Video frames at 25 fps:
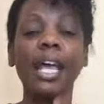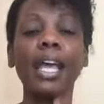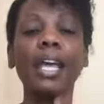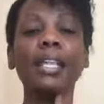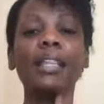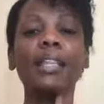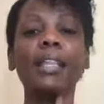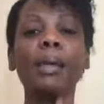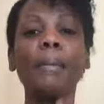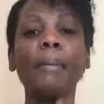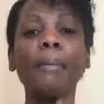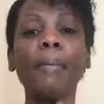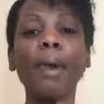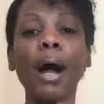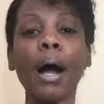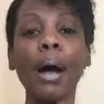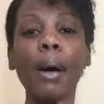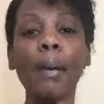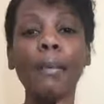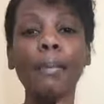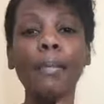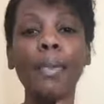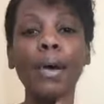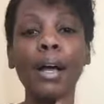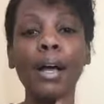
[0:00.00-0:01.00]
and the
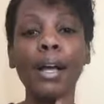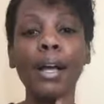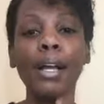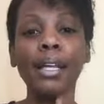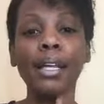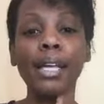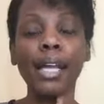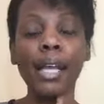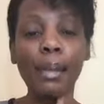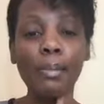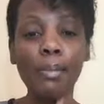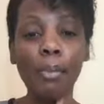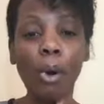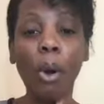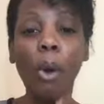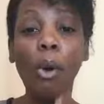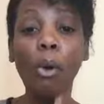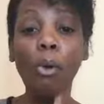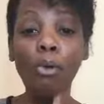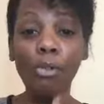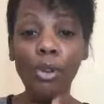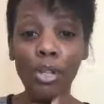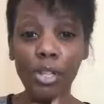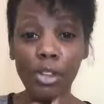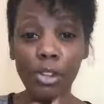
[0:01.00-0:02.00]
mom came
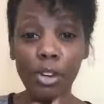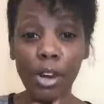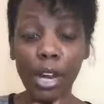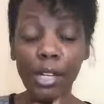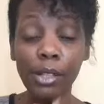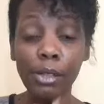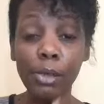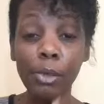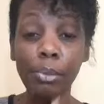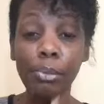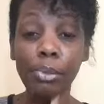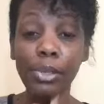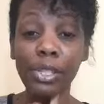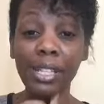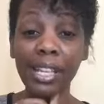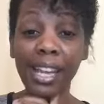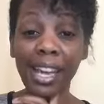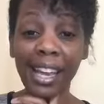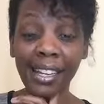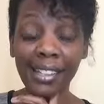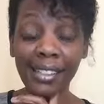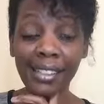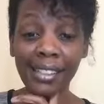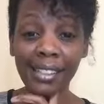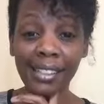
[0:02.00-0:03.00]
over trying to
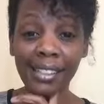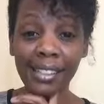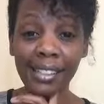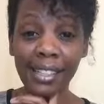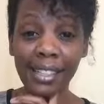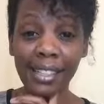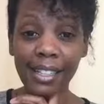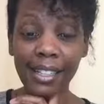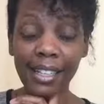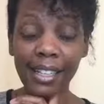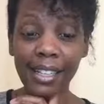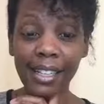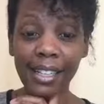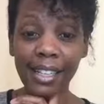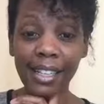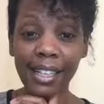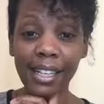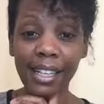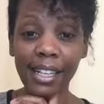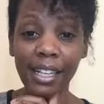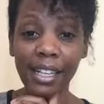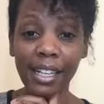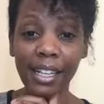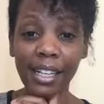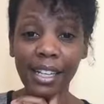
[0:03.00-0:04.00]
protect
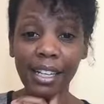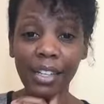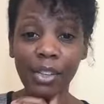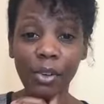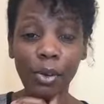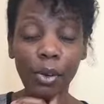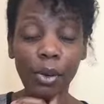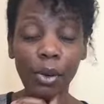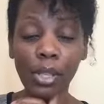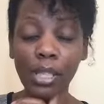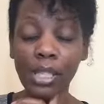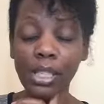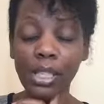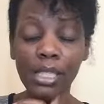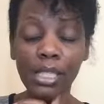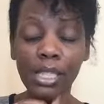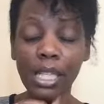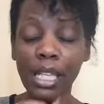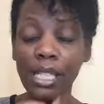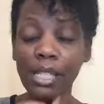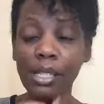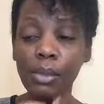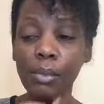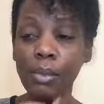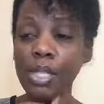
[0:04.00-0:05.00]
the you know she
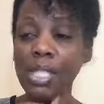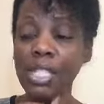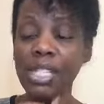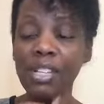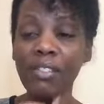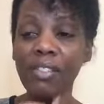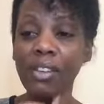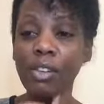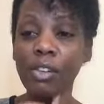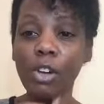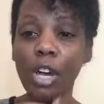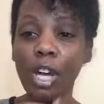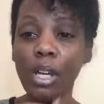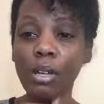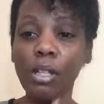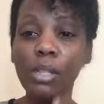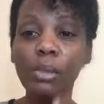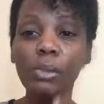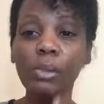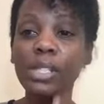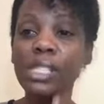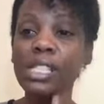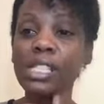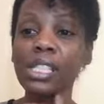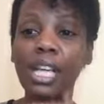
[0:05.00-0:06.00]
said she wasn't even trying she
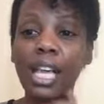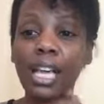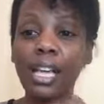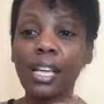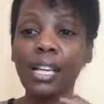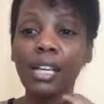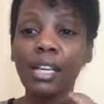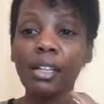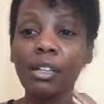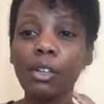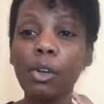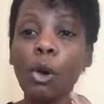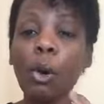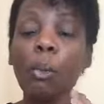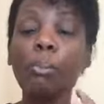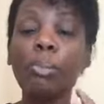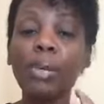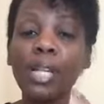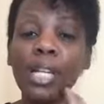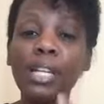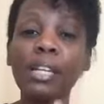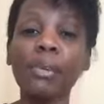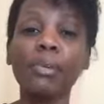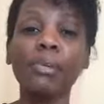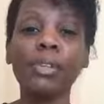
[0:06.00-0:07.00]
was just like you know
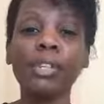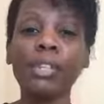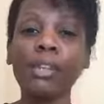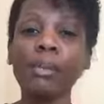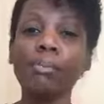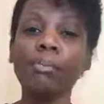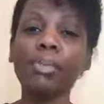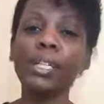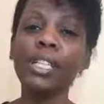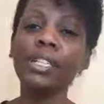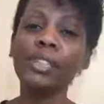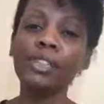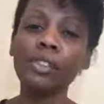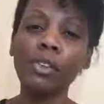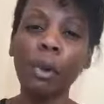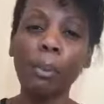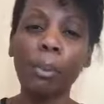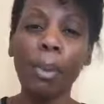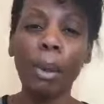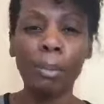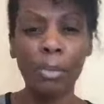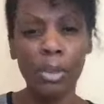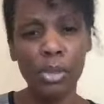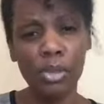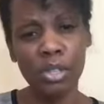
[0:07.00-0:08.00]
pleading with him please
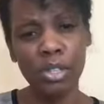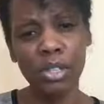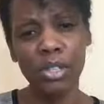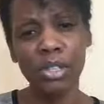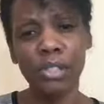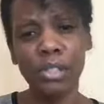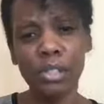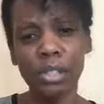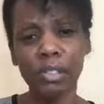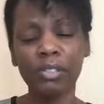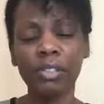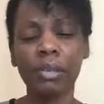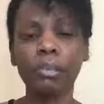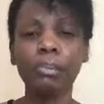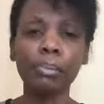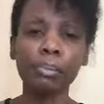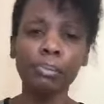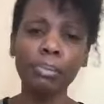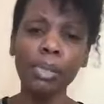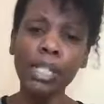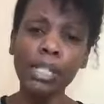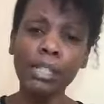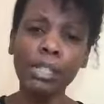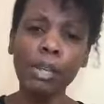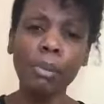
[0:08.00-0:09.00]
stop abusing your girlfriend
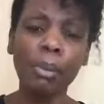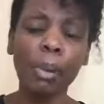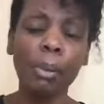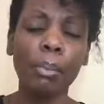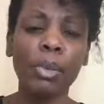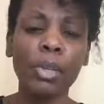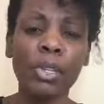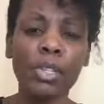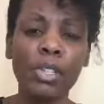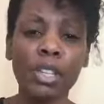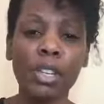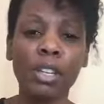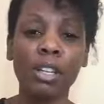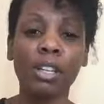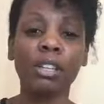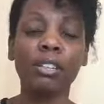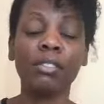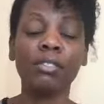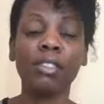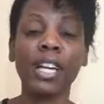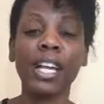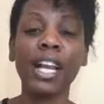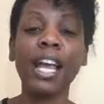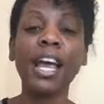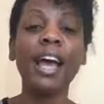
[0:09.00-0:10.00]
please stop abusing your
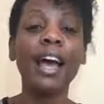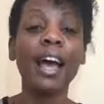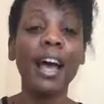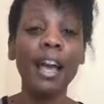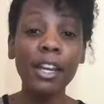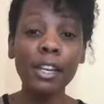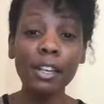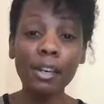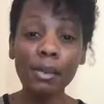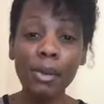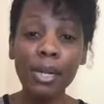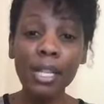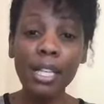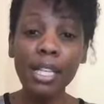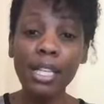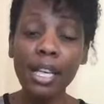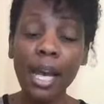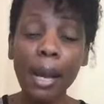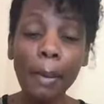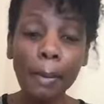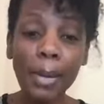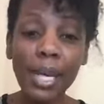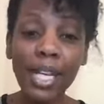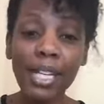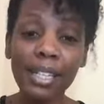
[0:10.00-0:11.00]
girlfriend you know what the
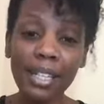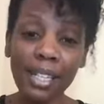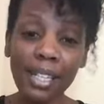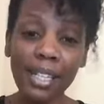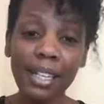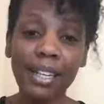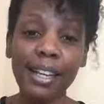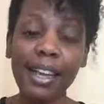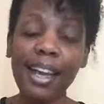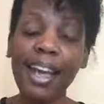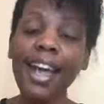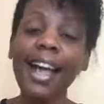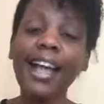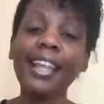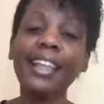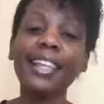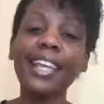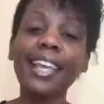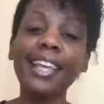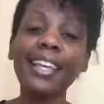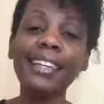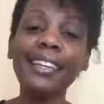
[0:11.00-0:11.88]
young man did the